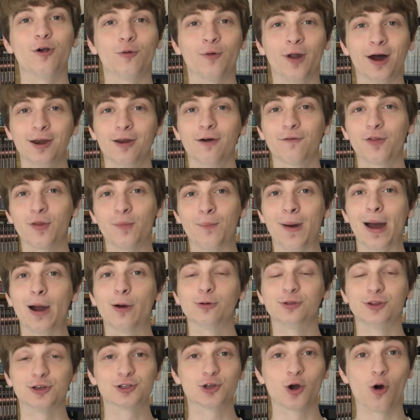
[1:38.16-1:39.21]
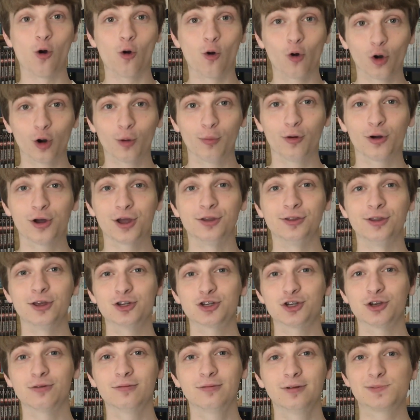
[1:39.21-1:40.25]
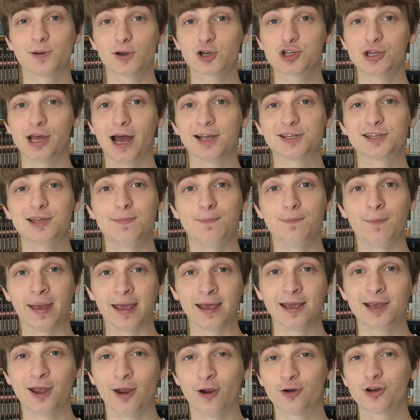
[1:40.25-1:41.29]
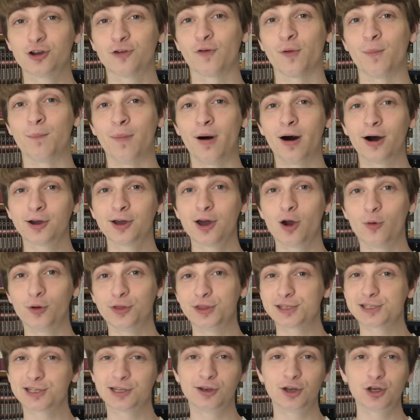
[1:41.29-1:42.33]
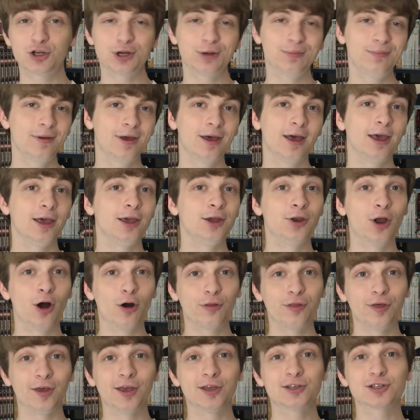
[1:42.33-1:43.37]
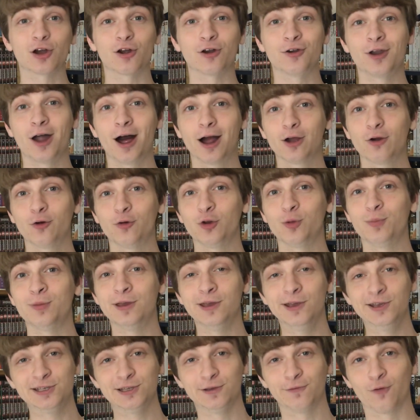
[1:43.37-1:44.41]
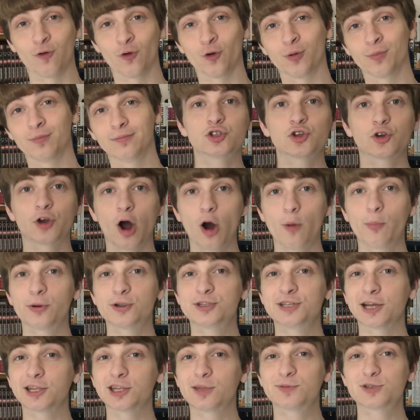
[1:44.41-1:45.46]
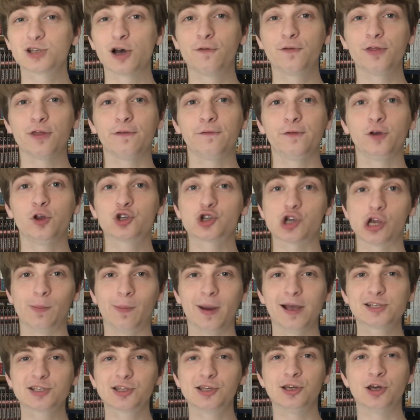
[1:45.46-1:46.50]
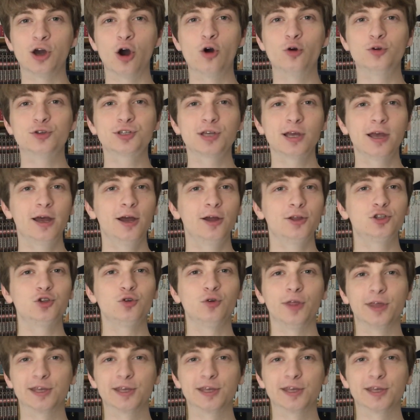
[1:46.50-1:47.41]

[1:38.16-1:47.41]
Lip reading: right off the bat with this horrible condition, especially as the main character of a manga with this condition. Things are not going to be easy for him. So to help protect himself in the future, he basically goes to